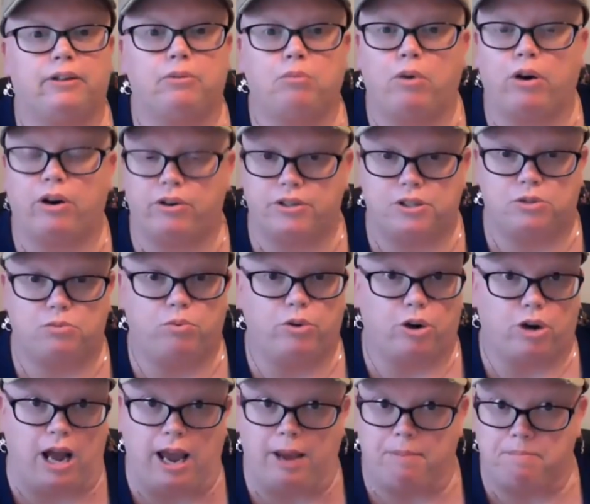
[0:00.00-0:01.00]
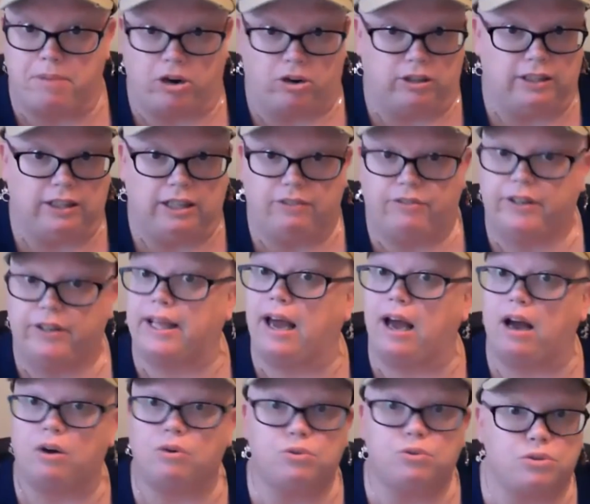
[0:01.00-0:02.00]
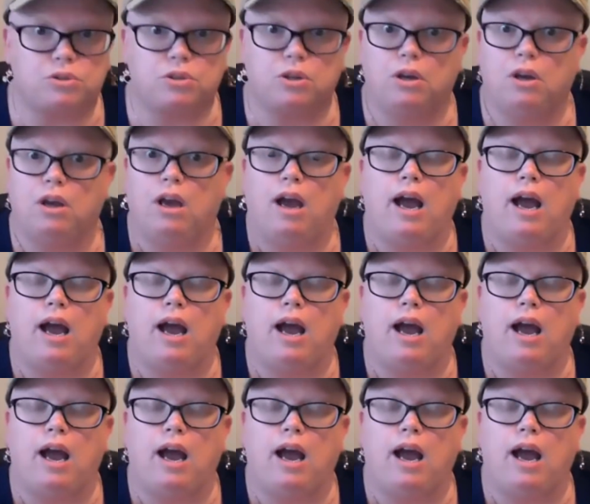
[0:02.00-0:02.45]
Whereas I'm barely leaving the house.